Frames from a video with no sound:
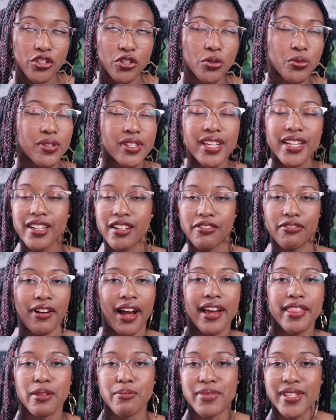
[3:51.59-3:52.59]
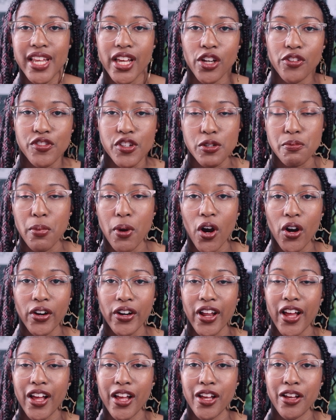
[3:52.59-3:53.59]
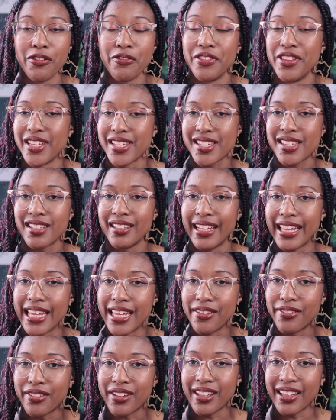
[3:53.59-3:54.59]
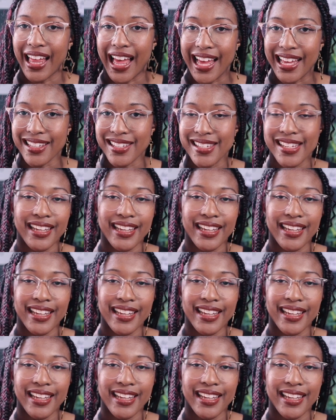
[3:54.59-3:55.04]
to signify themselves as part of the slave class.